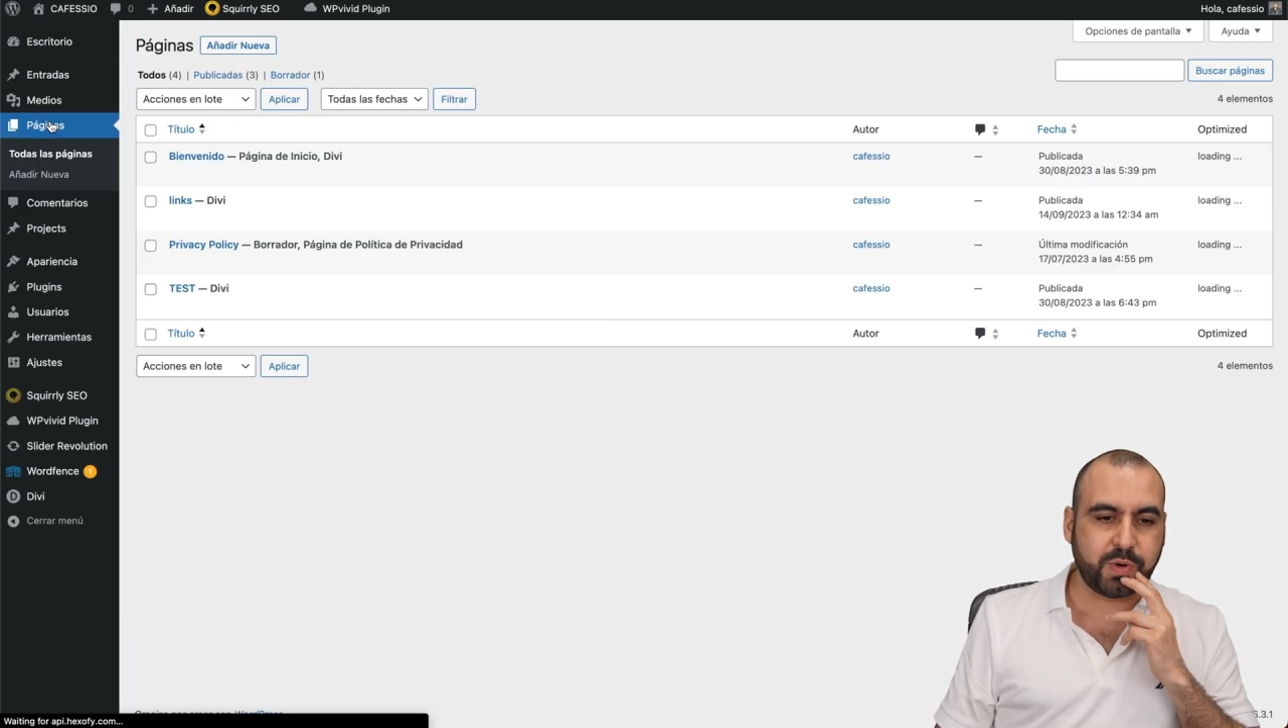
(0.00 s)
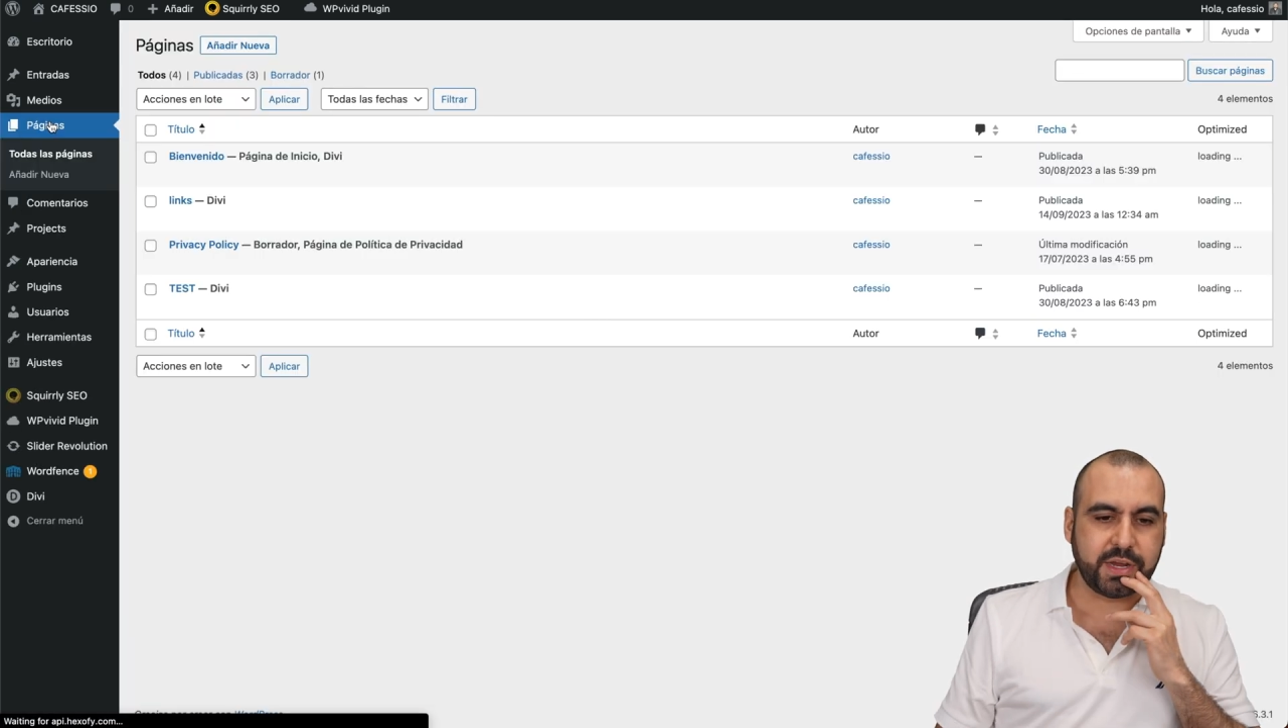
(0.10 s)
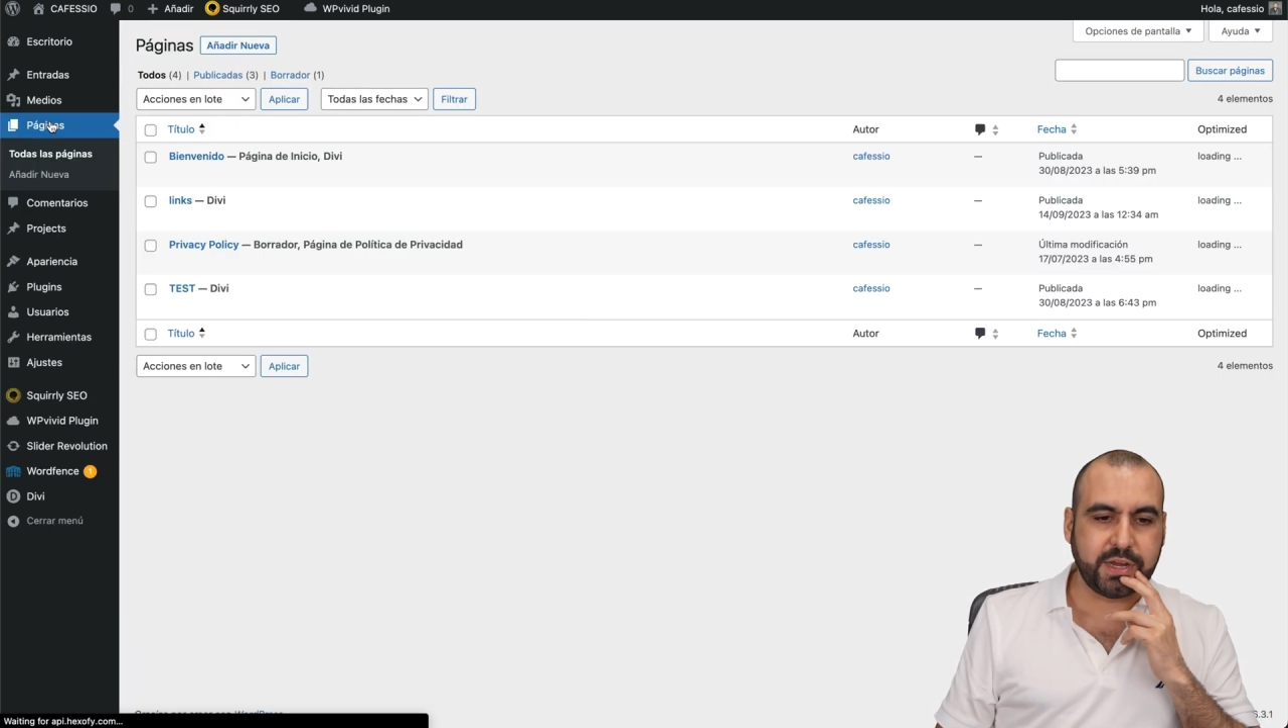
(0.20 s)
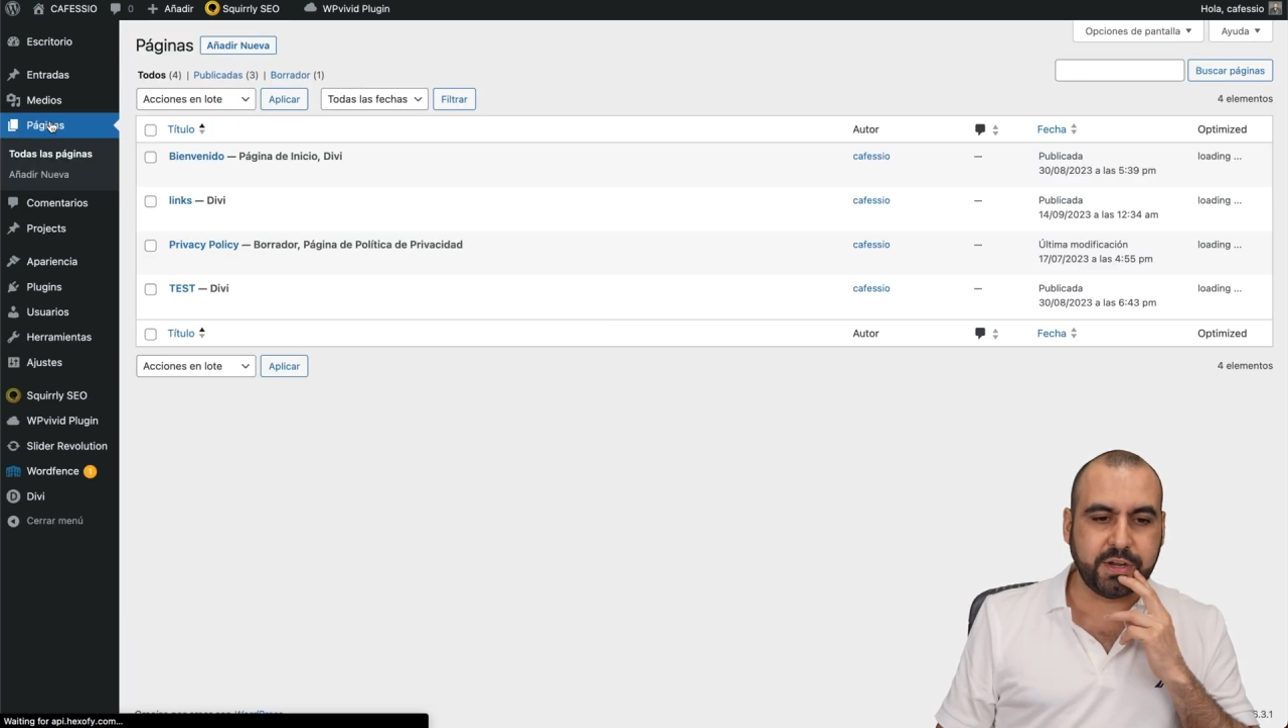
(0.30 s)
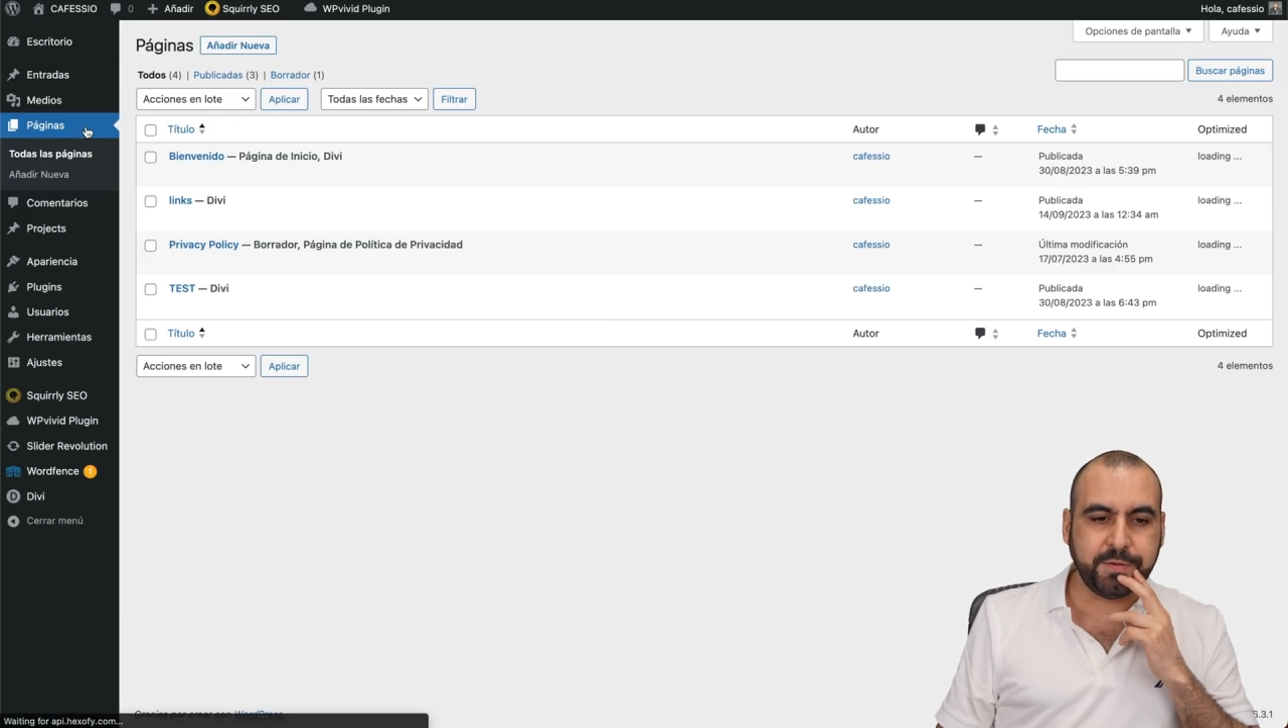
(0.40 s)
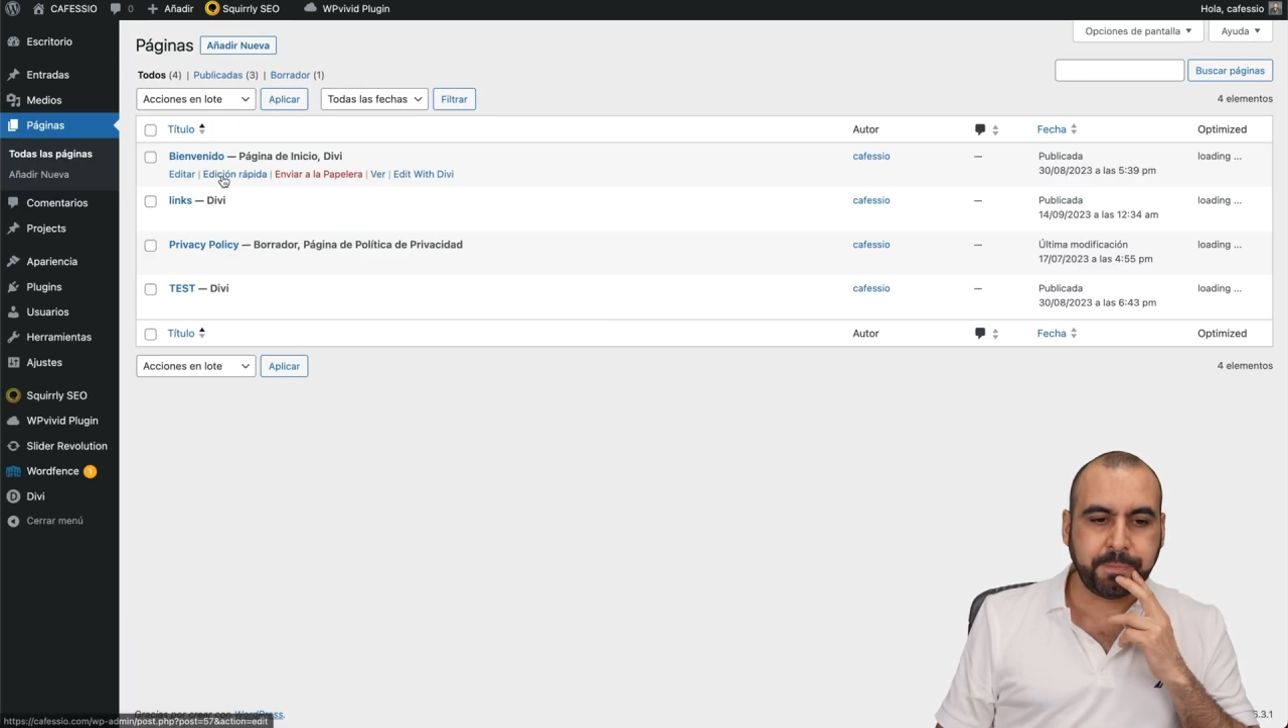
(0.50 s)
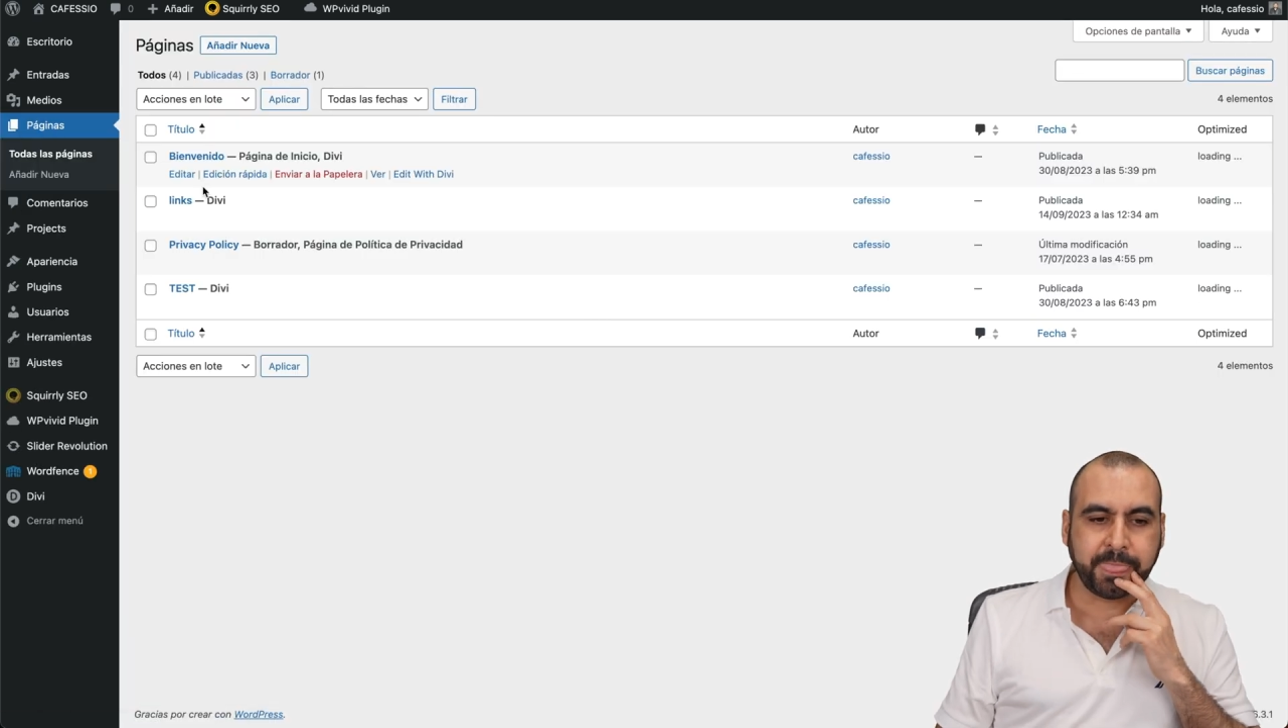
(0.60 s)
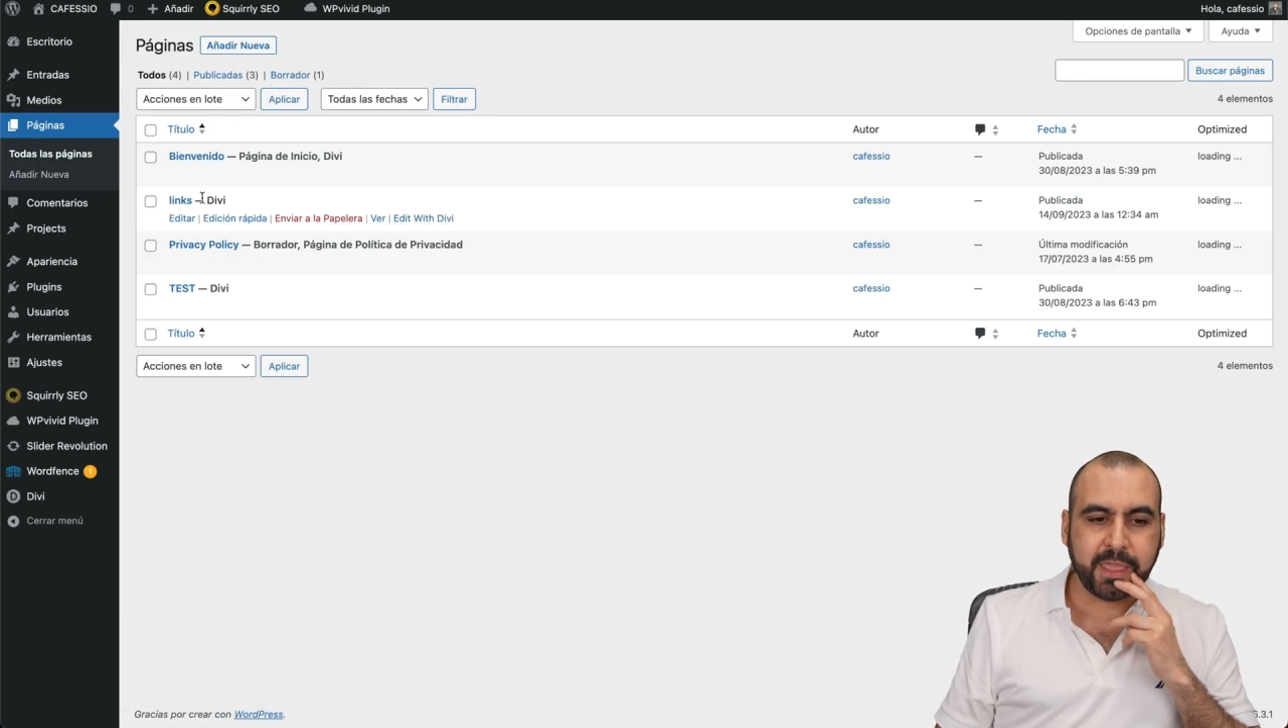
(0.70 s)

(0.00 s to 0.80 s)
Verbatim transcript: right here,